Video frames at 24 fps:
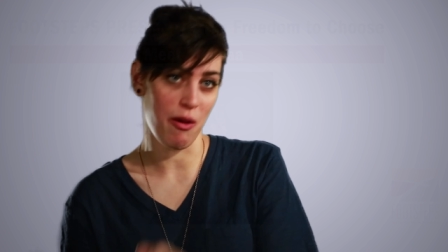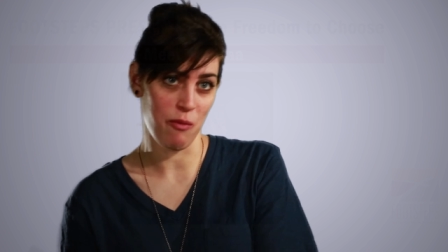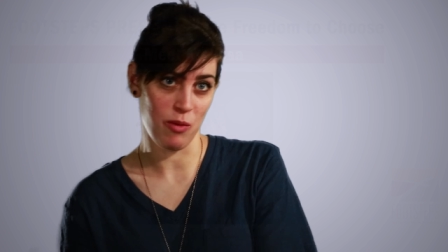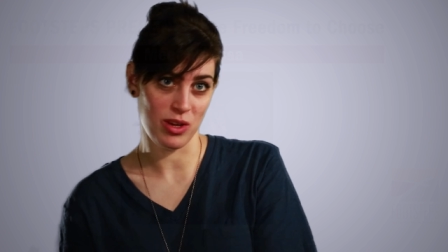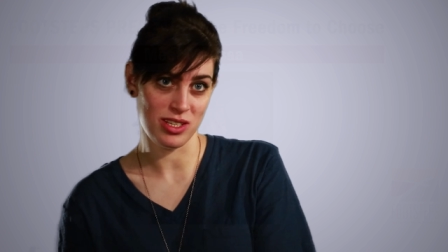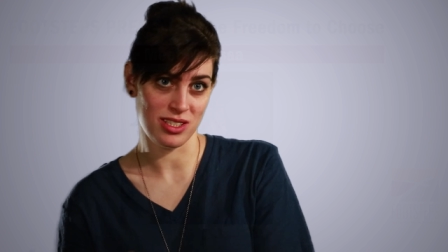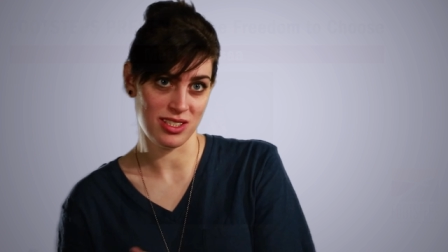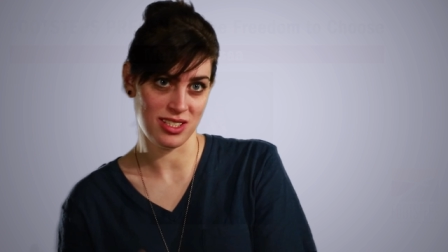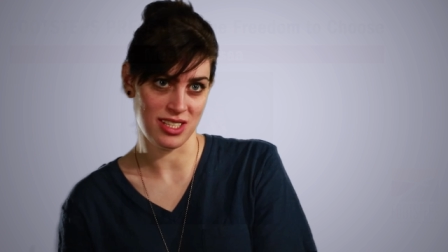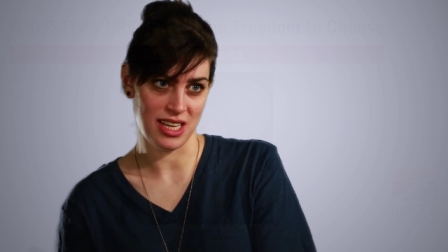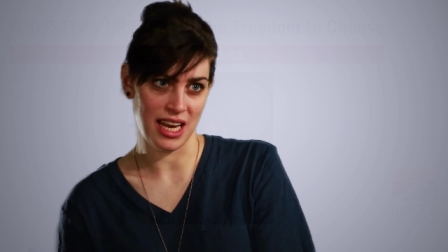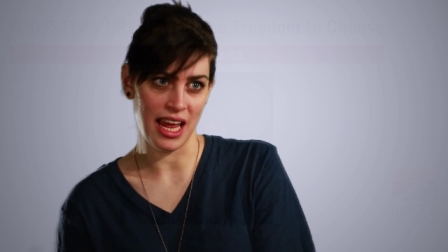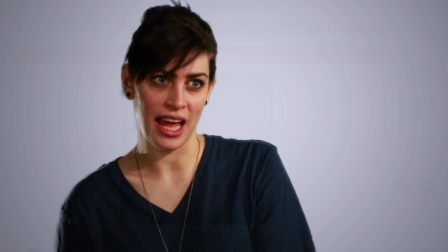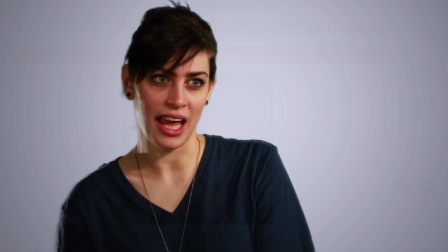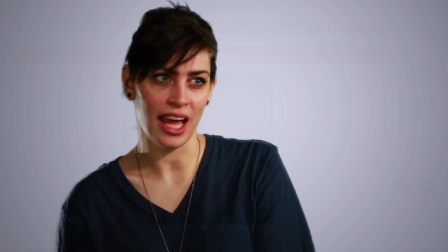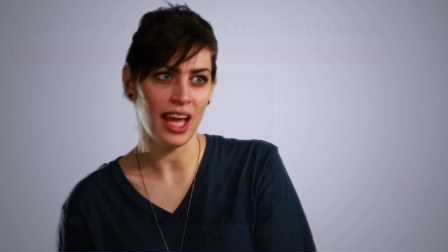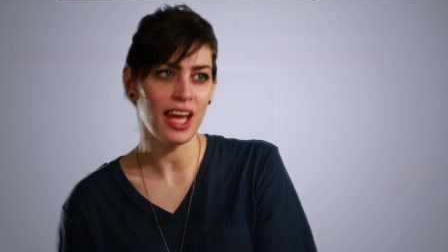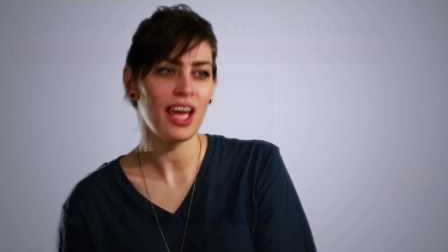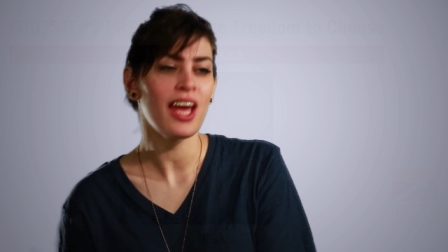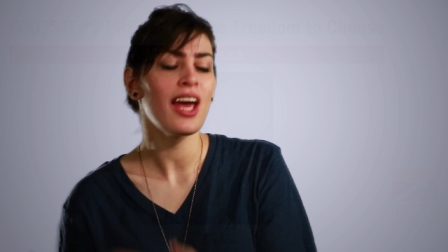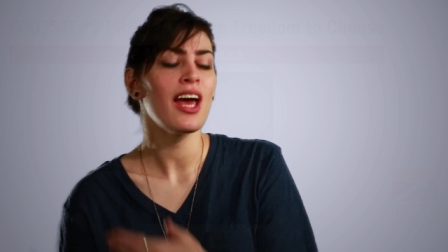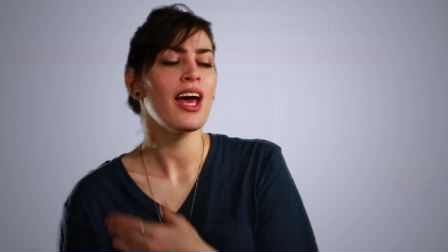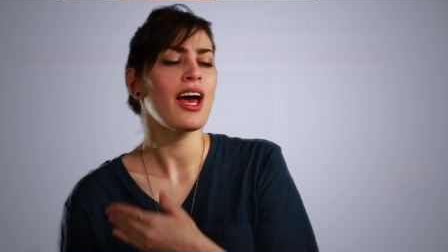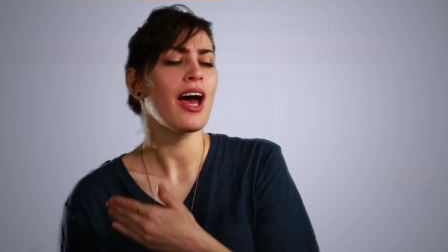I was
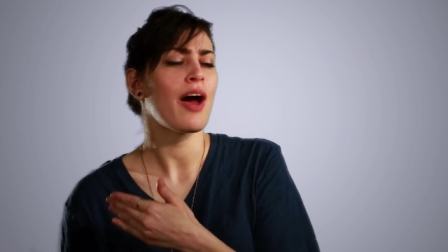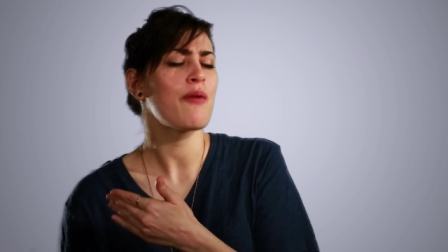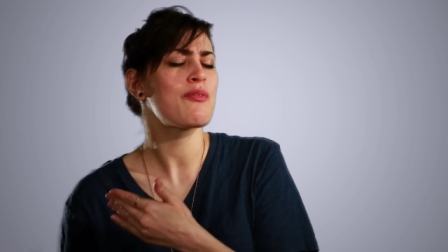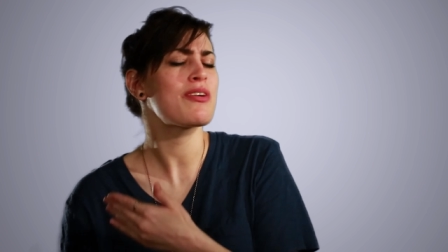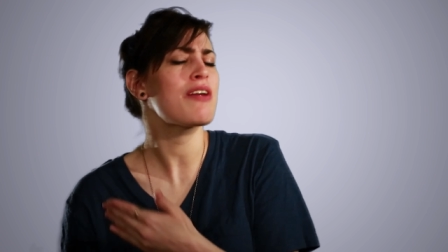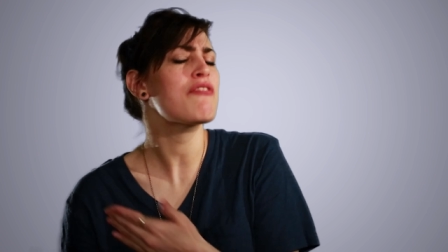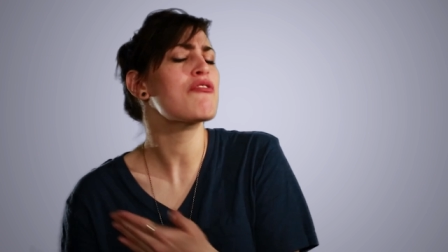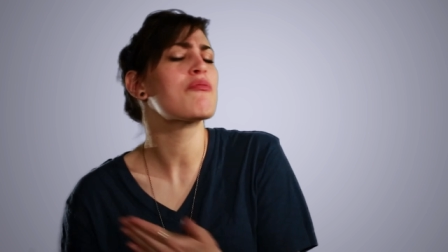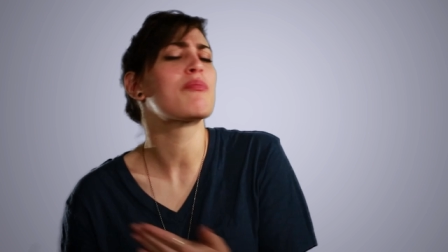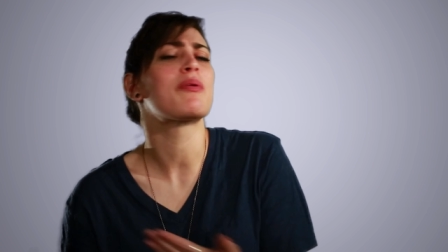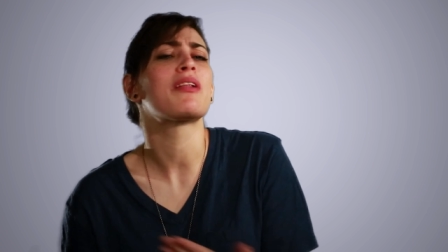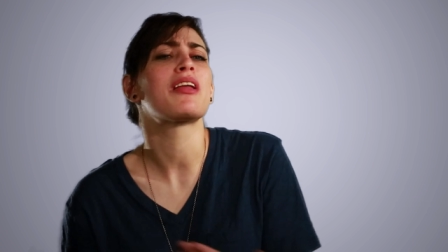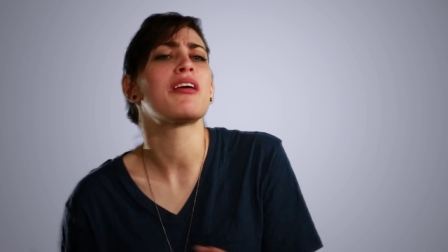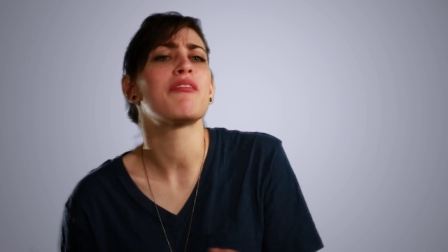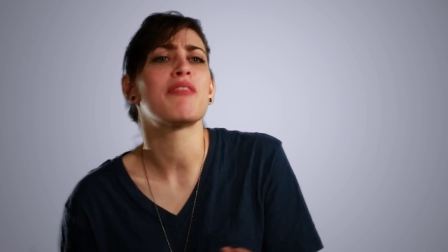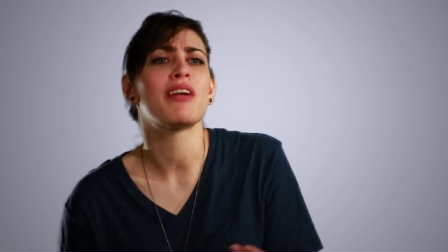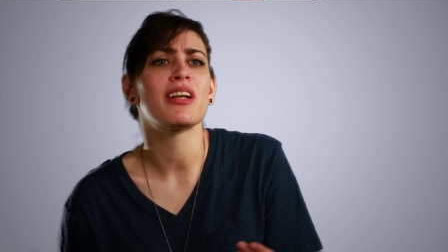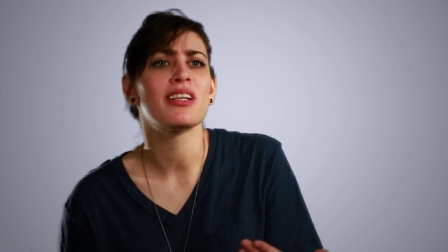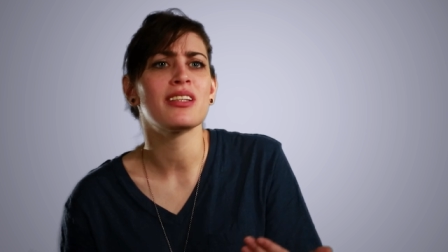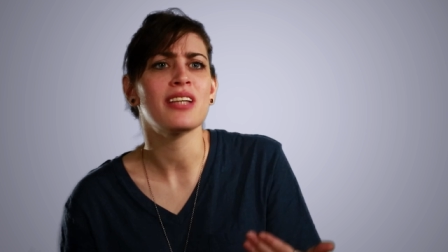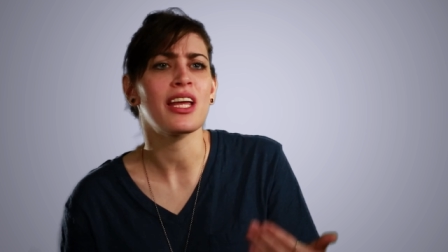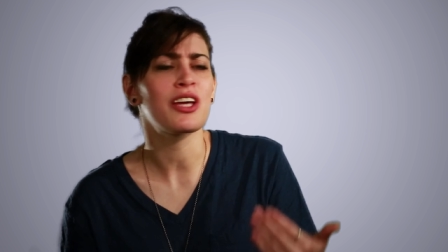today, I would never believe it.